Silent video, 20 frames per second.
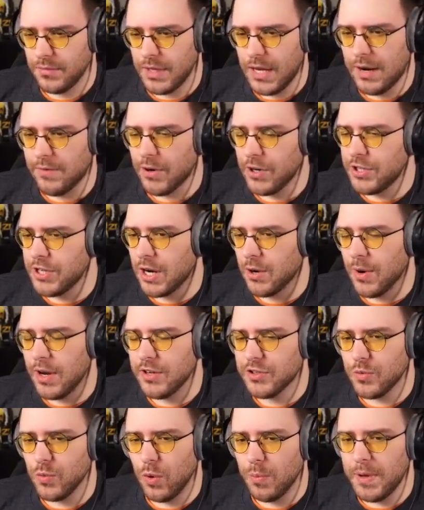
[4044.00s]
Every
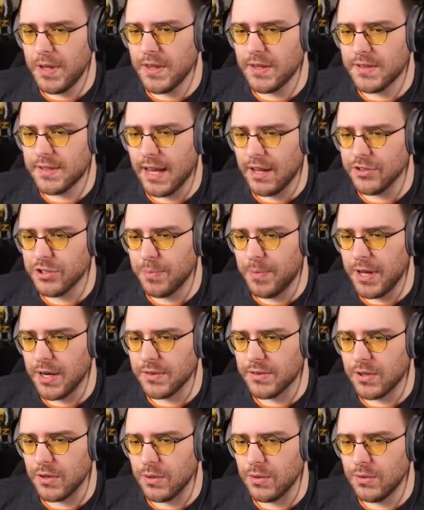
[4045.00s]
generation will be nostalgia baited
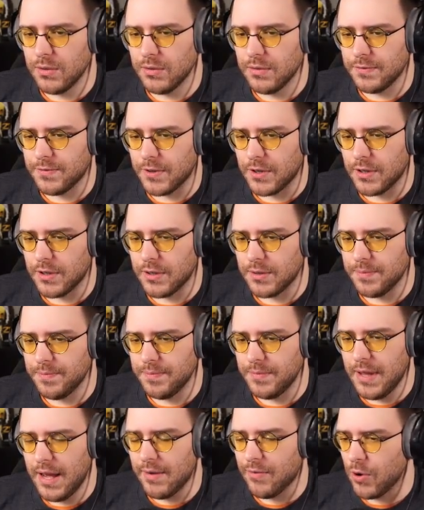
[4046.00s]
too, for
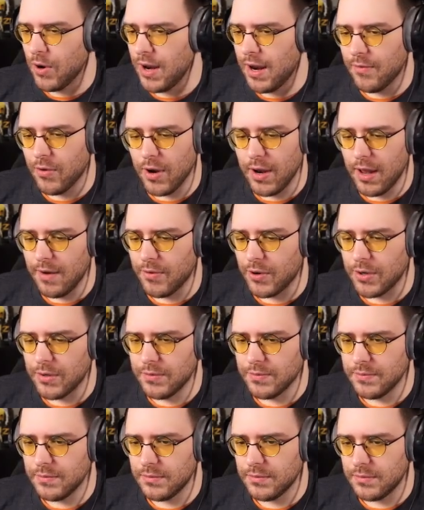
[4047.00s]
ever and ever and ever.
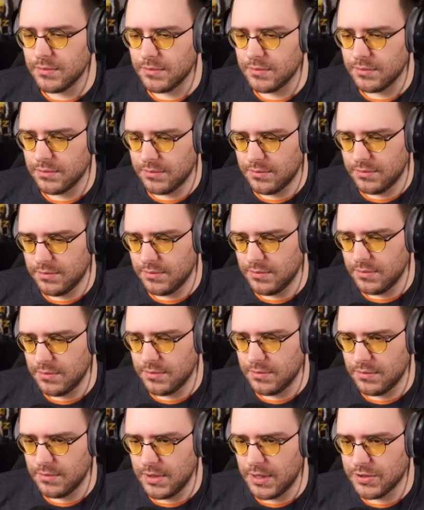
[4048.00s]

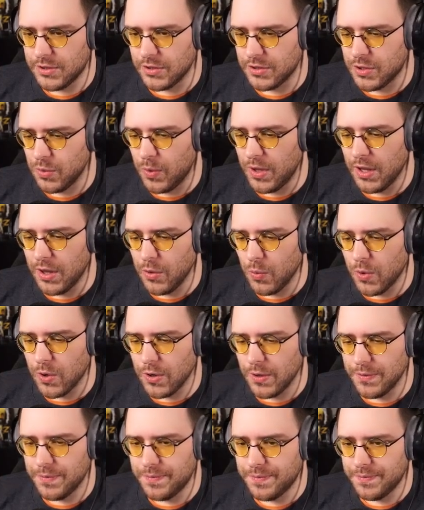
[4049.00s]
It's just the will of the world.